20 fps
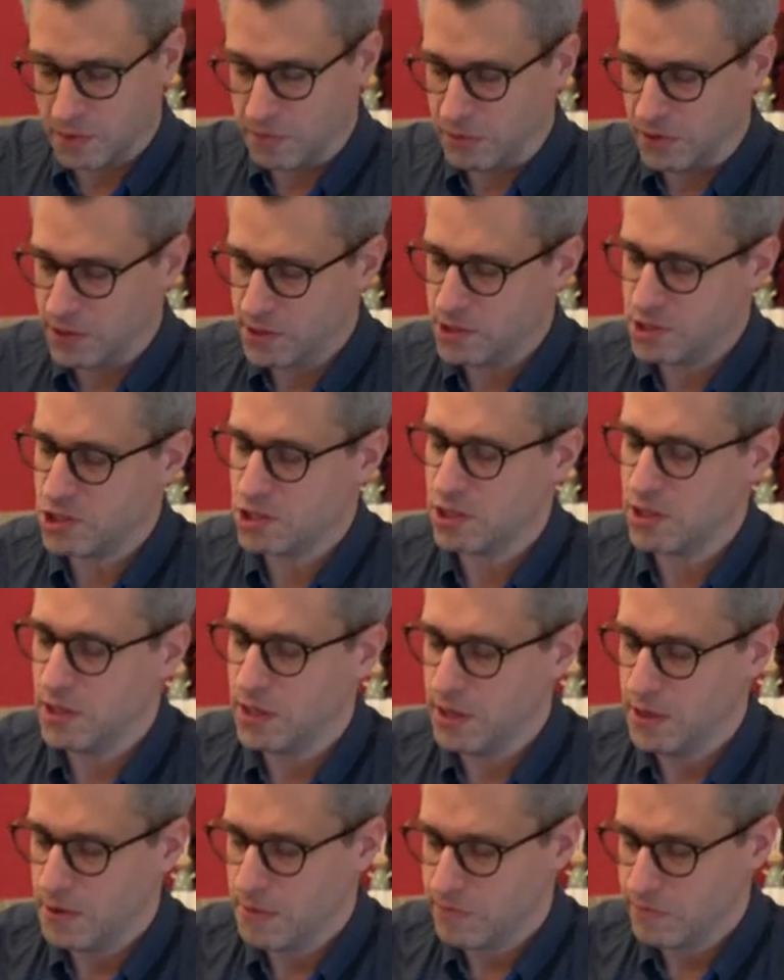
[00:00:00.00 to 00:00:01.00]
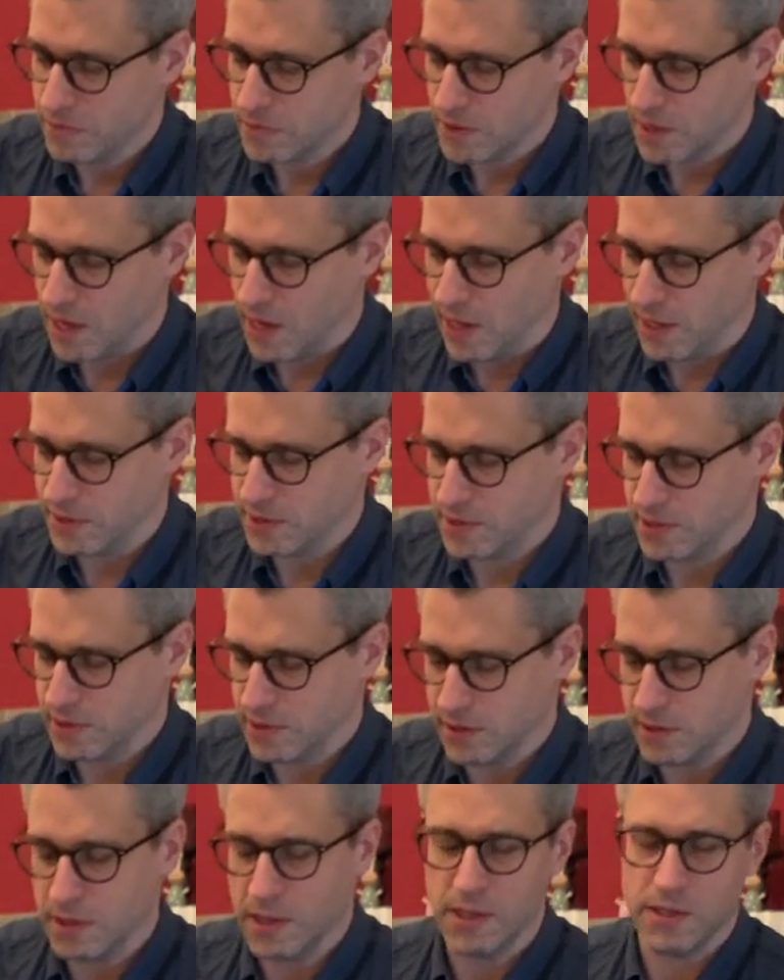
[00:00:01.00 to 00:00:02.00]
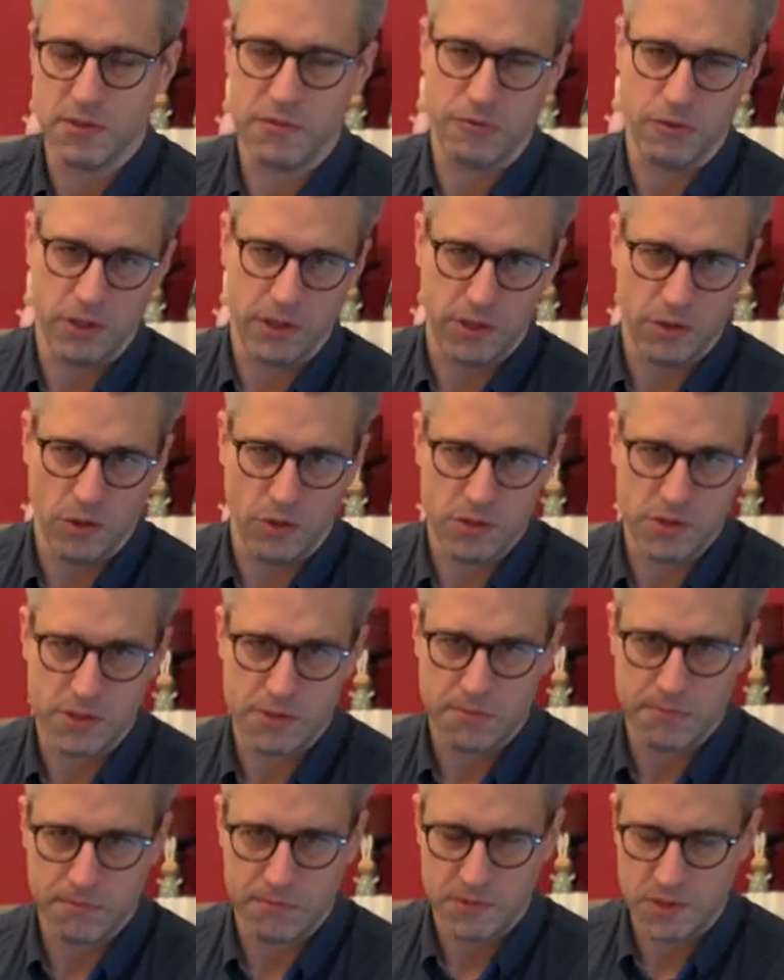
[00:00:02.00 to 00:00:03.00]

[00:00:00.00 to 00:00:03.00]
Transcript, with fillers: the bridge until it's fully closed.